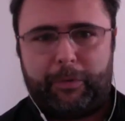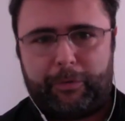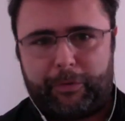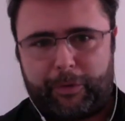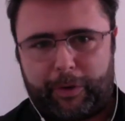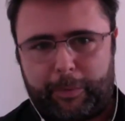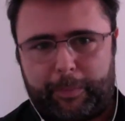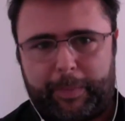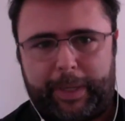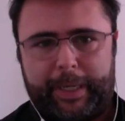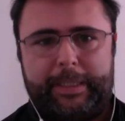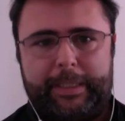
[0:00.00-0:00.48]

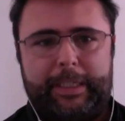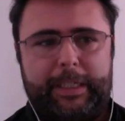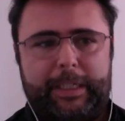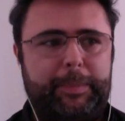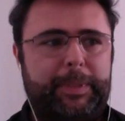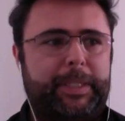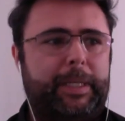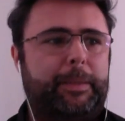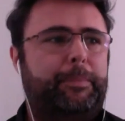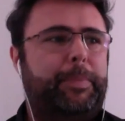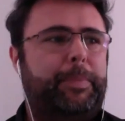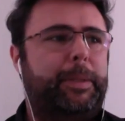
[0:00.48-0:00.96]
from my
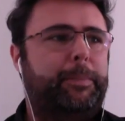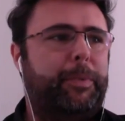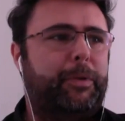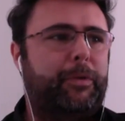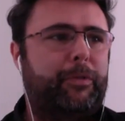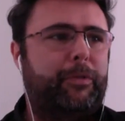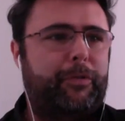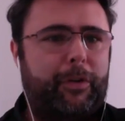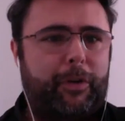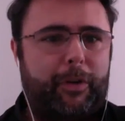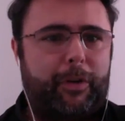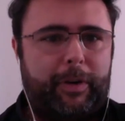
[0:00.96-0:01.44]
team, the
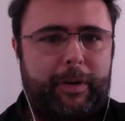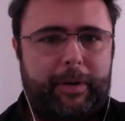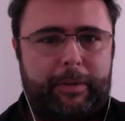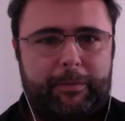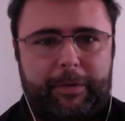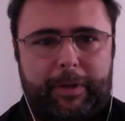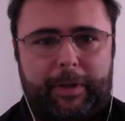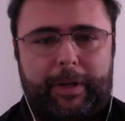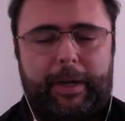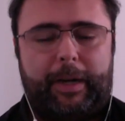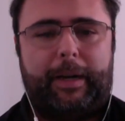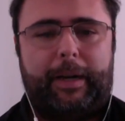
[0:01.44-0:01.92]
people
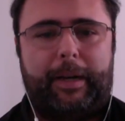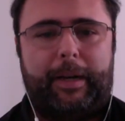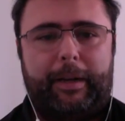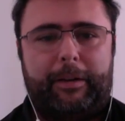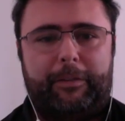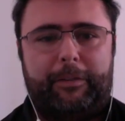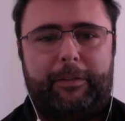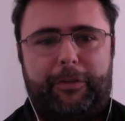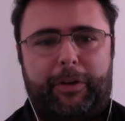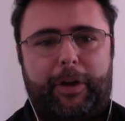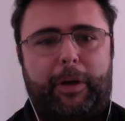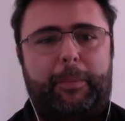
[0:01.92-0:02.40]

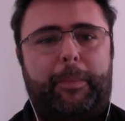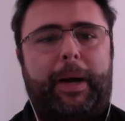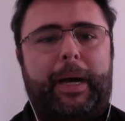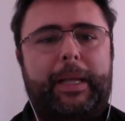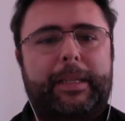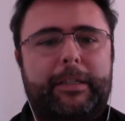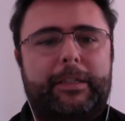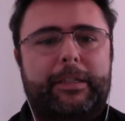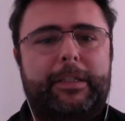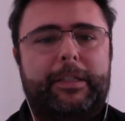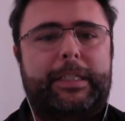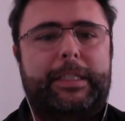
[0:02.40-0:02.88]
from
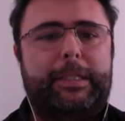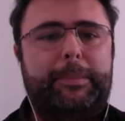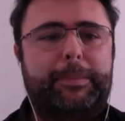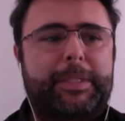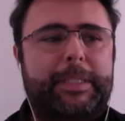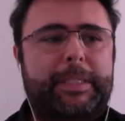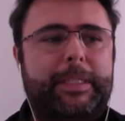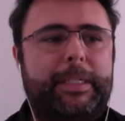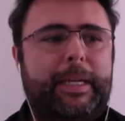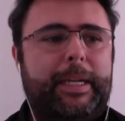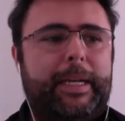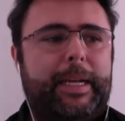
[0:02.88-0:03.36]
other
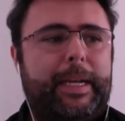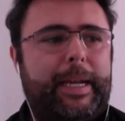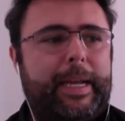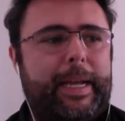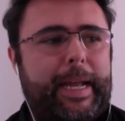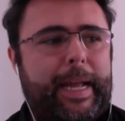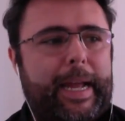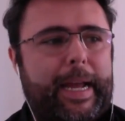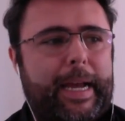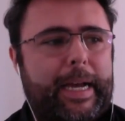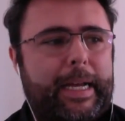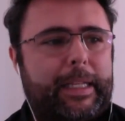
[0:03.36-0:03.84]
teams.
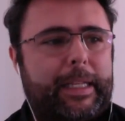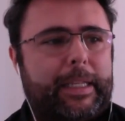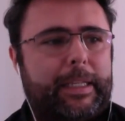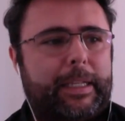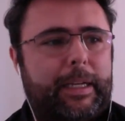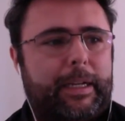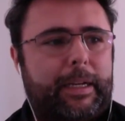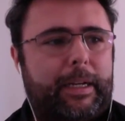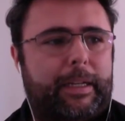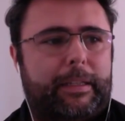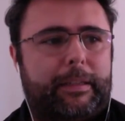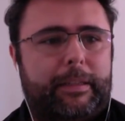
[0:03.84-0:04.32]
And
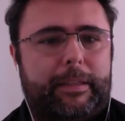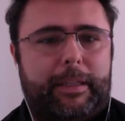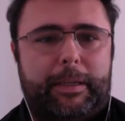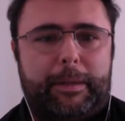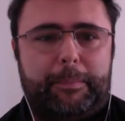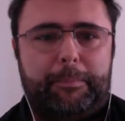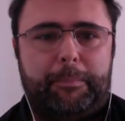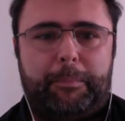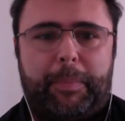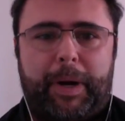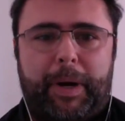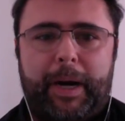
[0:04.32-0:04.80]

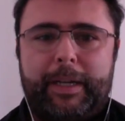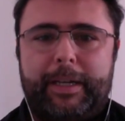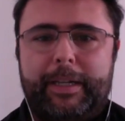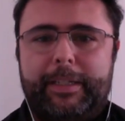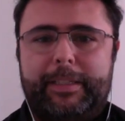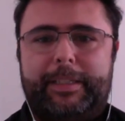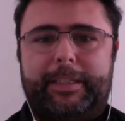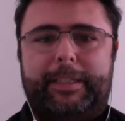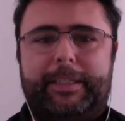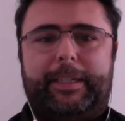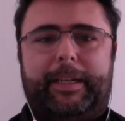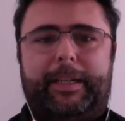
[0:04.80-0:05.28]
the
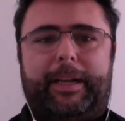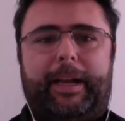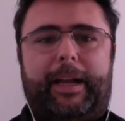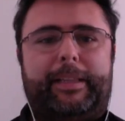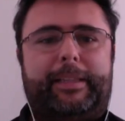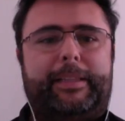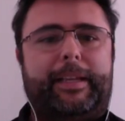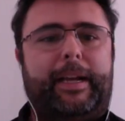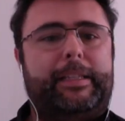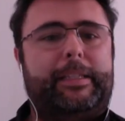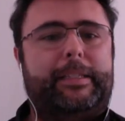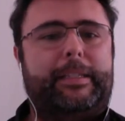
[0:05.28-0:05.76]
marketing
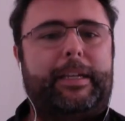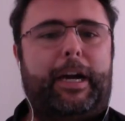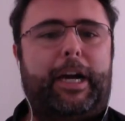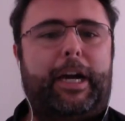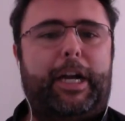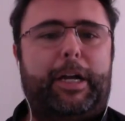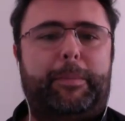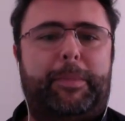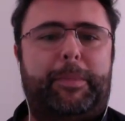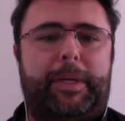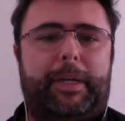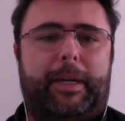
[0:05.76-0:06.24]
at that
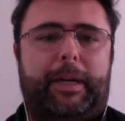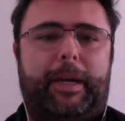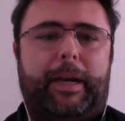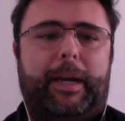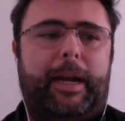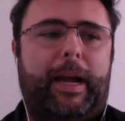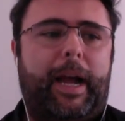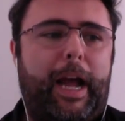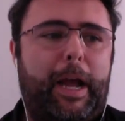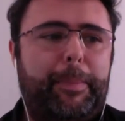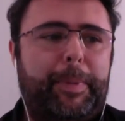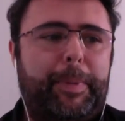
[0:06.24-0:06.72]
time
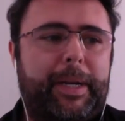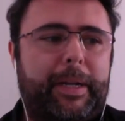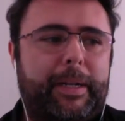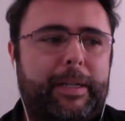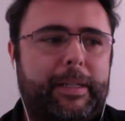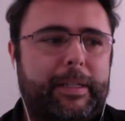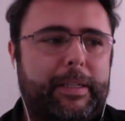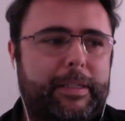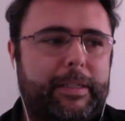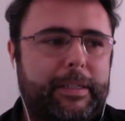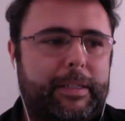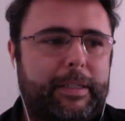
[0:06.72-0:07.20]

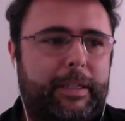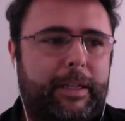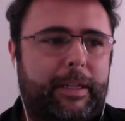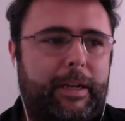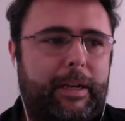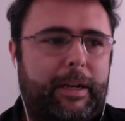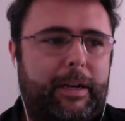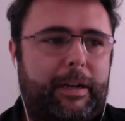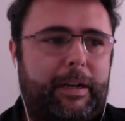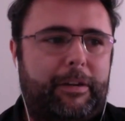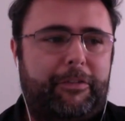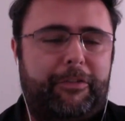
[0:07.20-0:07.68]
happened in
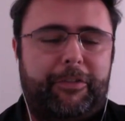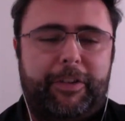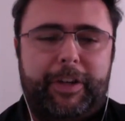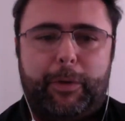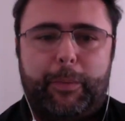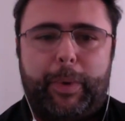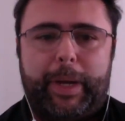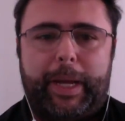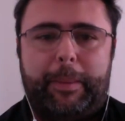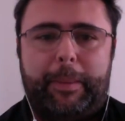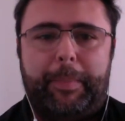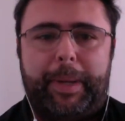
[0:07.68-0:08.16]
a funny
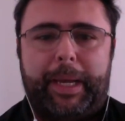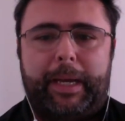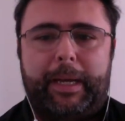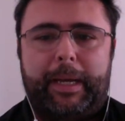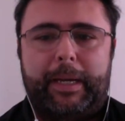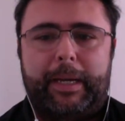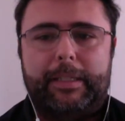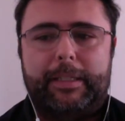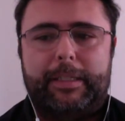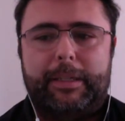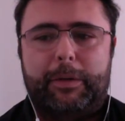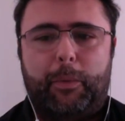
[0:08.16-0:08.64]
way,
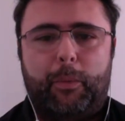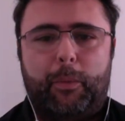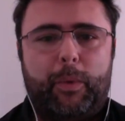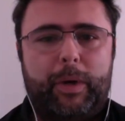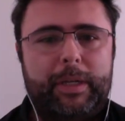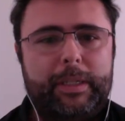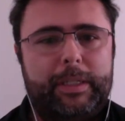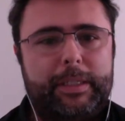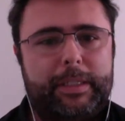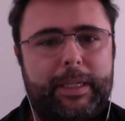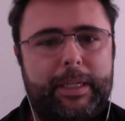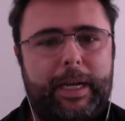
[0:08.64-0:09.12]
because
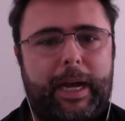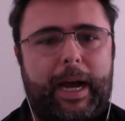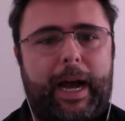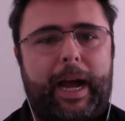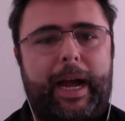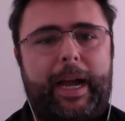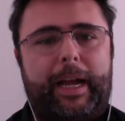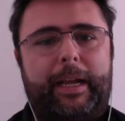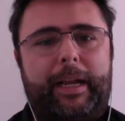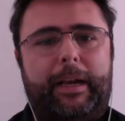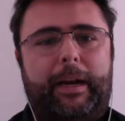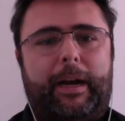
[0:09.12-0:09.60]
once
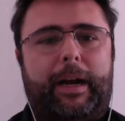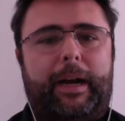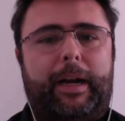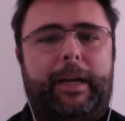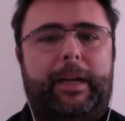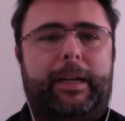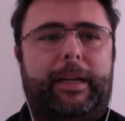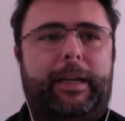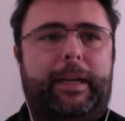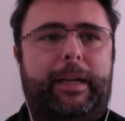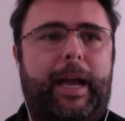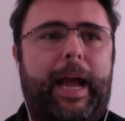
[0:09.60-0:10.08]
I
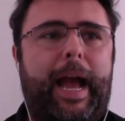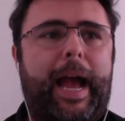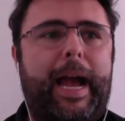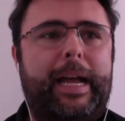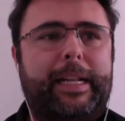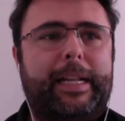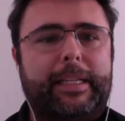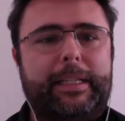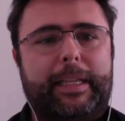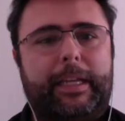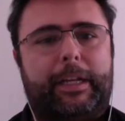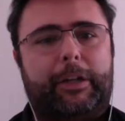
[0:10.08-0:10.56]

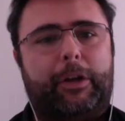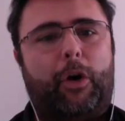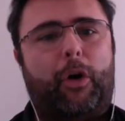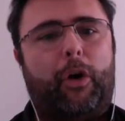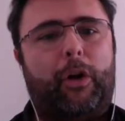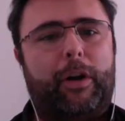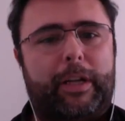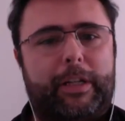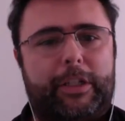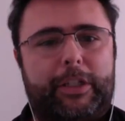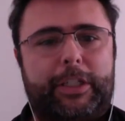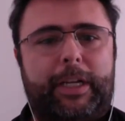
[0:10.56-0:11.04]
had the
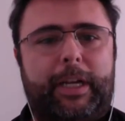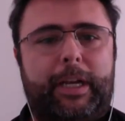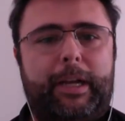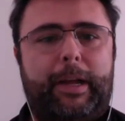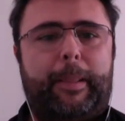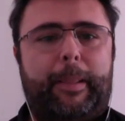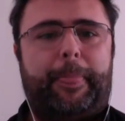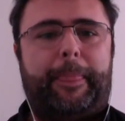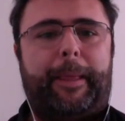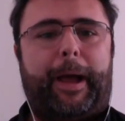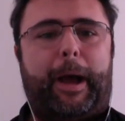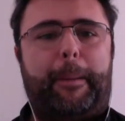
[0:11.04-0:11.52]
knowledge
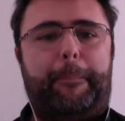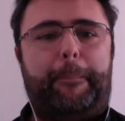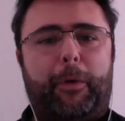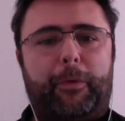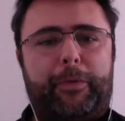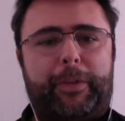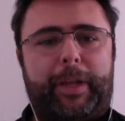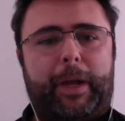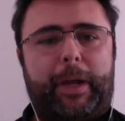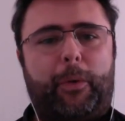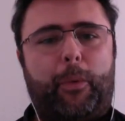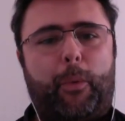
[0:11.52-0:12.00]

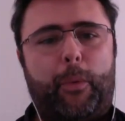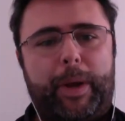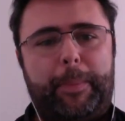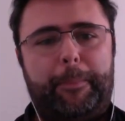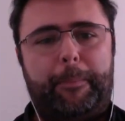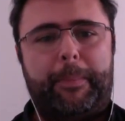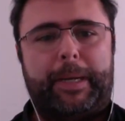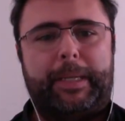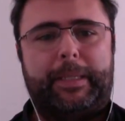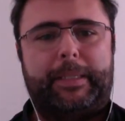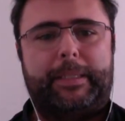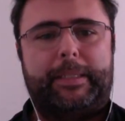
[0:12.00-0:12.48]
about the
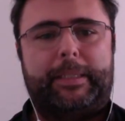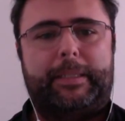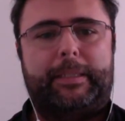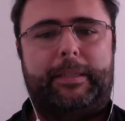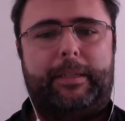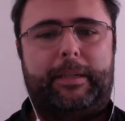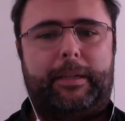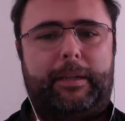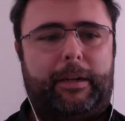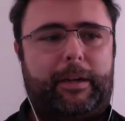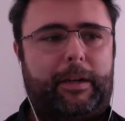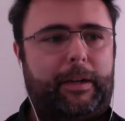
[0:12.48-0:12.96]
equipments,
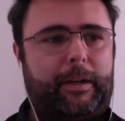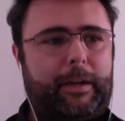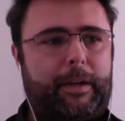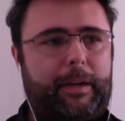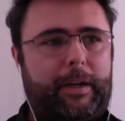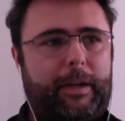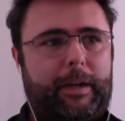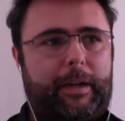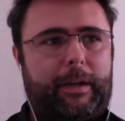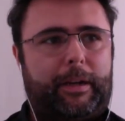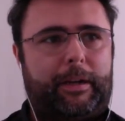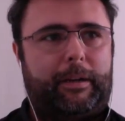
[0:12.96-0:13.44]

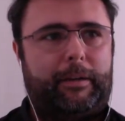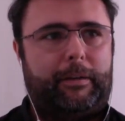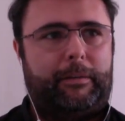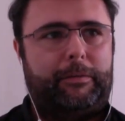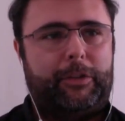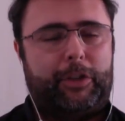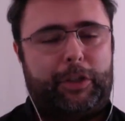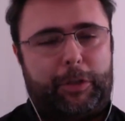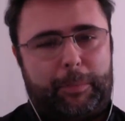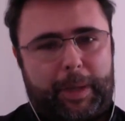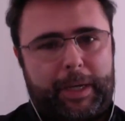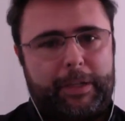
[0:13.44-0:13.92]

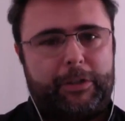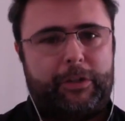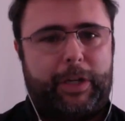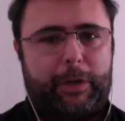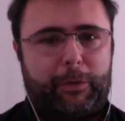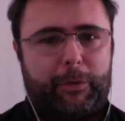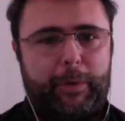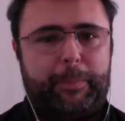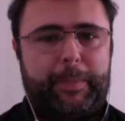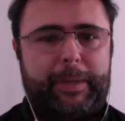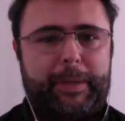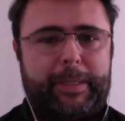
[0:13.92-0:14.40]
Shimazu
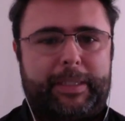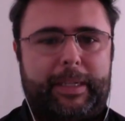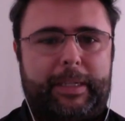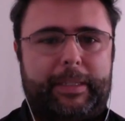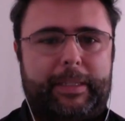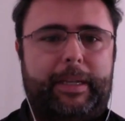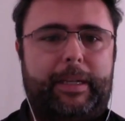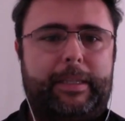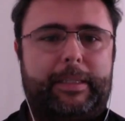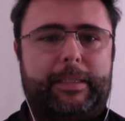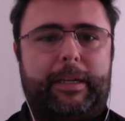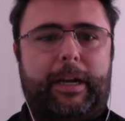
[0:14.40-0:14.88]
equipments at
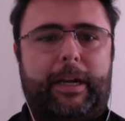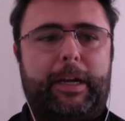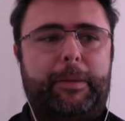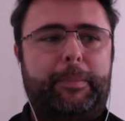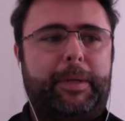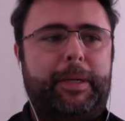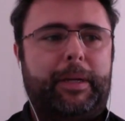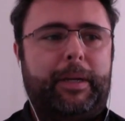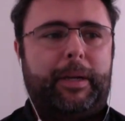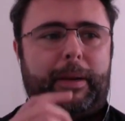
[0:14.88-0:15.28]
that time,